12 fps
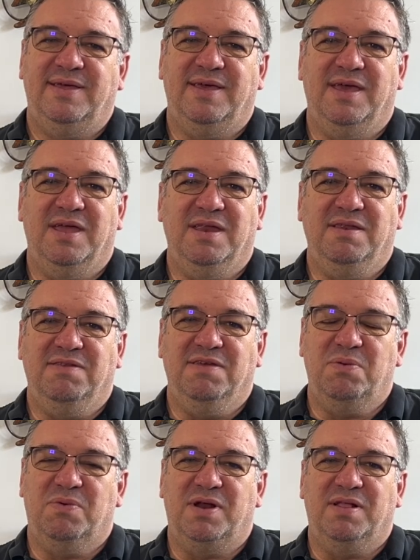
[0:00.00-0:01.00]
and
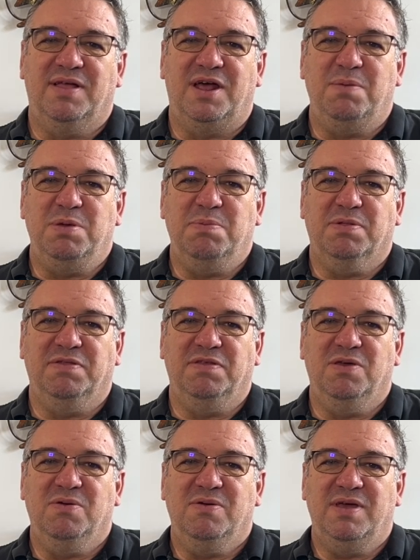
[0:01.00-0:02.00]
did what a lot of people
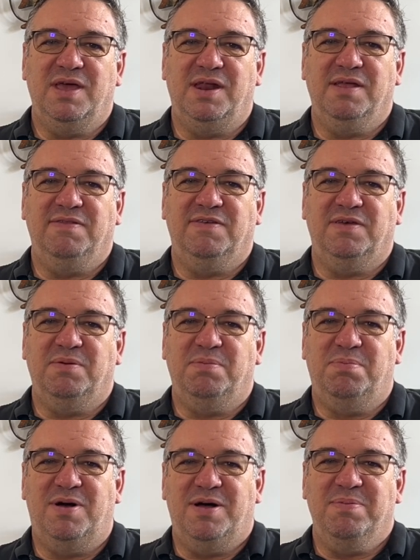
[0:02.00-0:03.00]
do, headed to
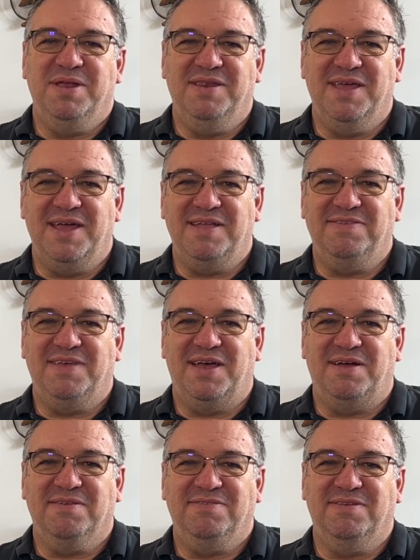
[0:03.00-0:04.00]
mom and dad's
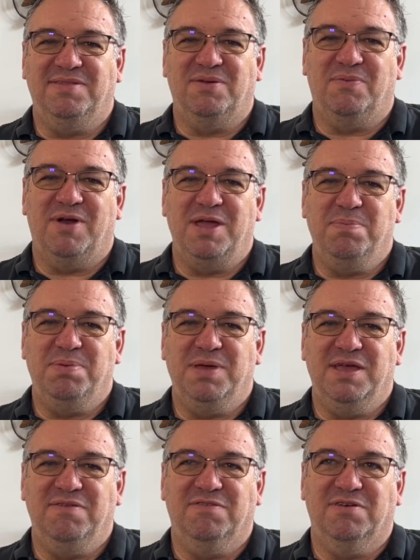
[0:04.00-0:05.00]
house at the ripe
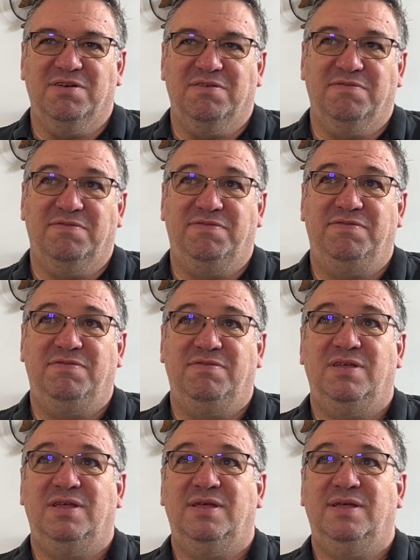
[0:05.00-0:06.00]
age of,
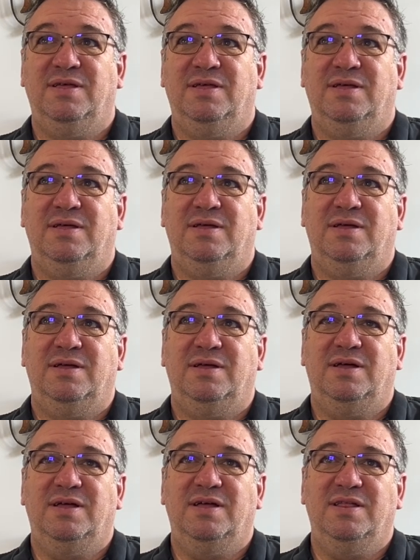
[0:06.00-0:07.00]

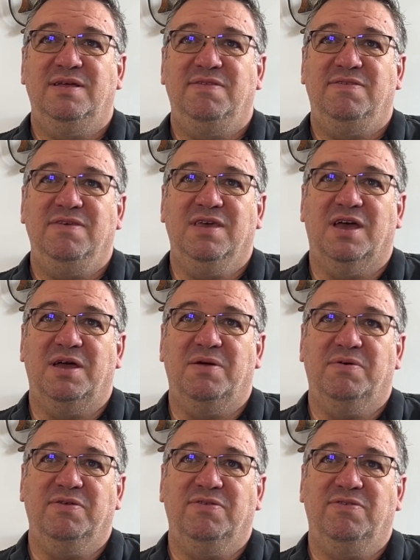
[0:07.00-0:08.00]
let's see, I
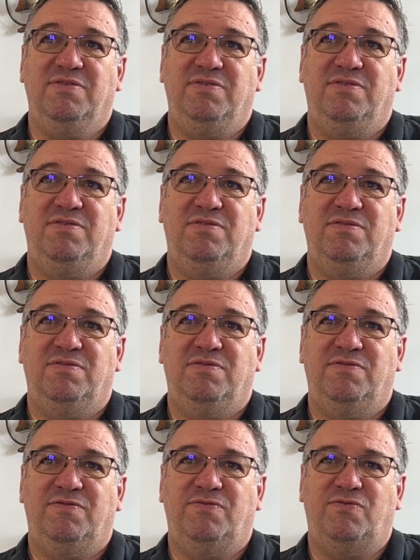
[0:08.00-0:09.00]
was
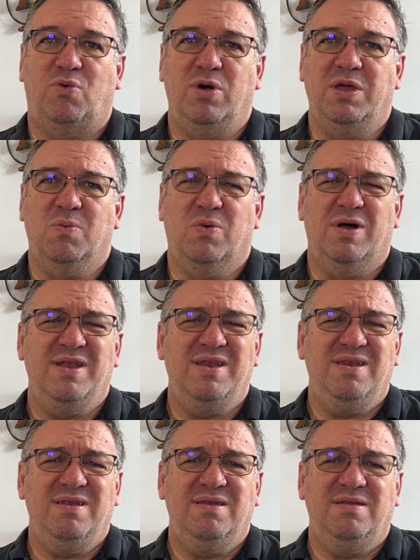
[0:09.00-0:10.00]

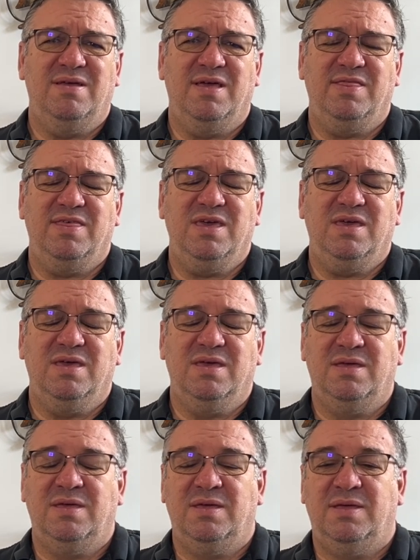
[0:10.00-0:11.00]
41, I think,
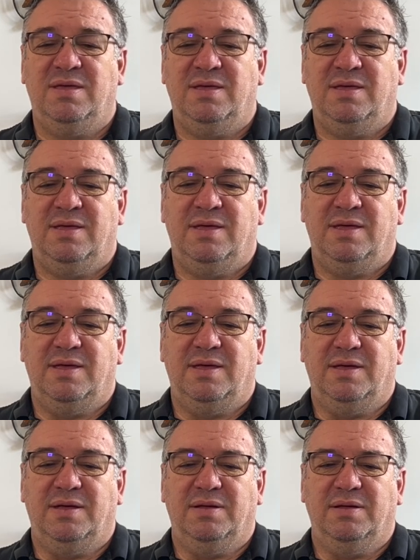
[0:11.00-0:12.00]

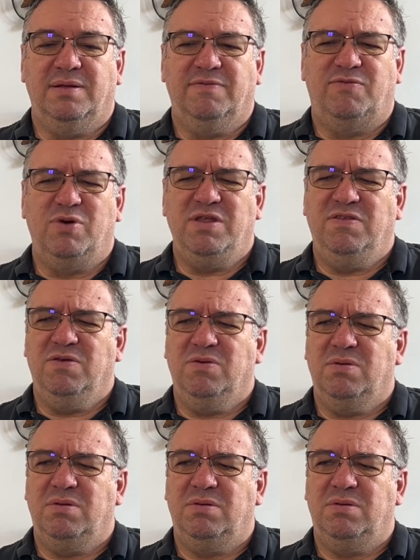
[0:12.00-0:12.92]
42,